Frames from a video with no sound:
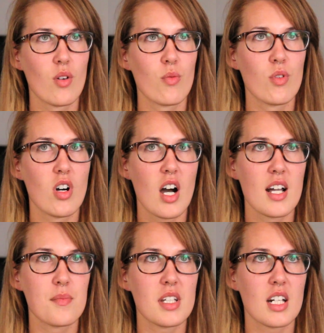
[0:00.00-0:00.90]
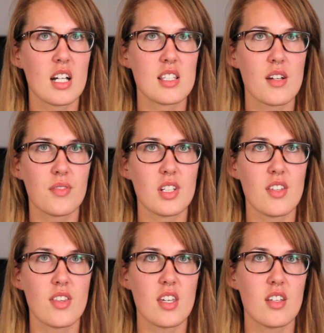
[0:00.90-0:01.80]
Well, I mean, I
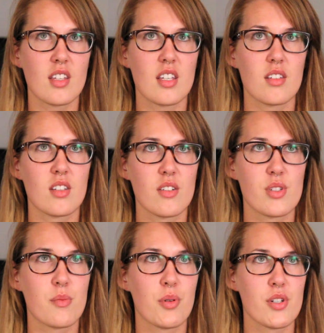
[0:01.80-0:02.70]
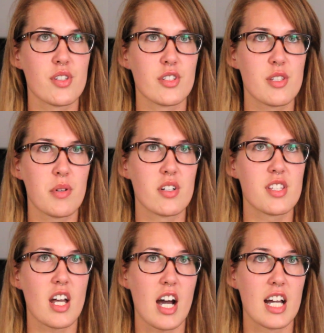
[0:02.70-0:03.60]
definitely think like it was a personal experience
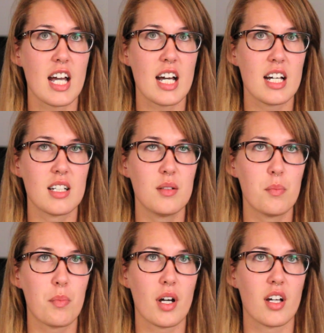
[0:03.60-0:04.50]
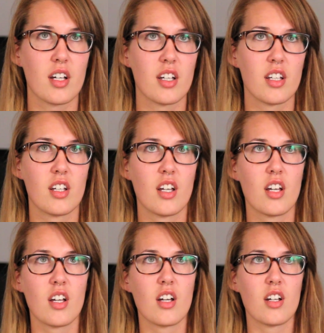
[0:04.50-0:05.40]
that I had, but
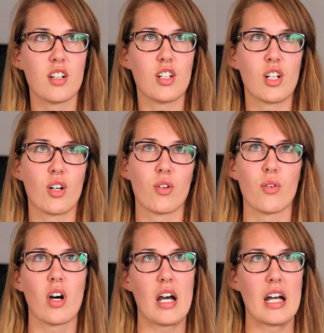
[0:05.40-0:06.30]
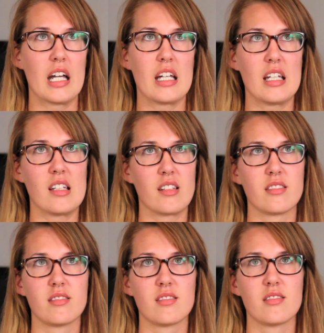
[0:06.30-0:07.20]
you know, I
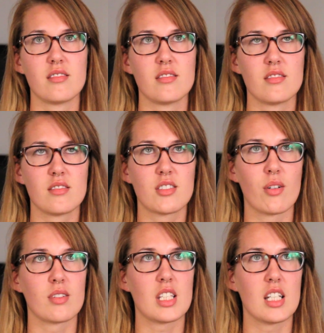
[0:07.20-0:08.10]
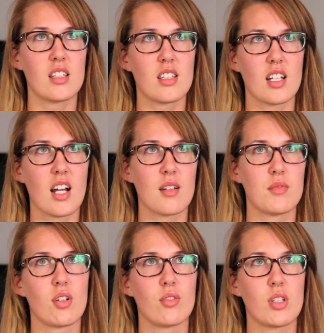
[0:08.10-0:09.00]
don't think that
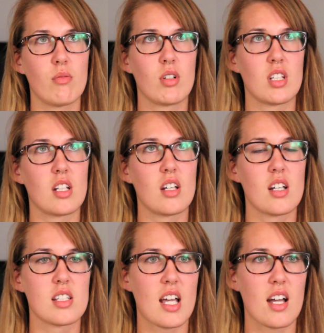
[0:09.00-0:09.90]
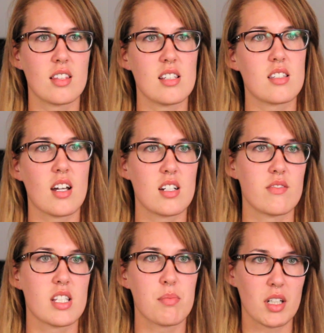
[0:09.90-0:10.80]
I'm the only one that has had these kind
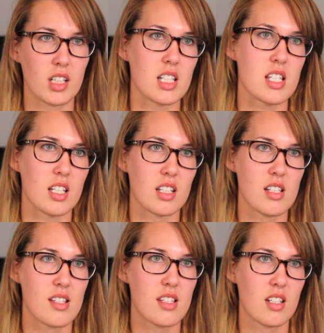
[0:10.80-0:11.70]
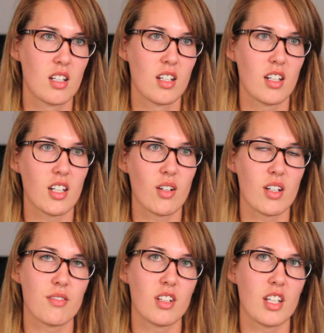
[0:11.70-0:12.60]
of experiences. You know,
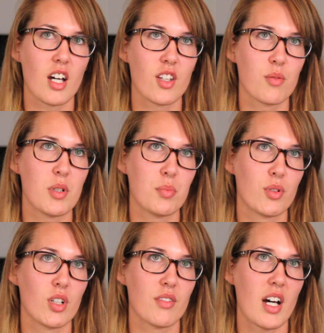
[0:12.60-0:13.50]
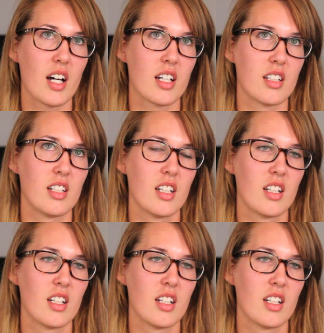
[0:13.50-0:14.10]
I feel like other people have had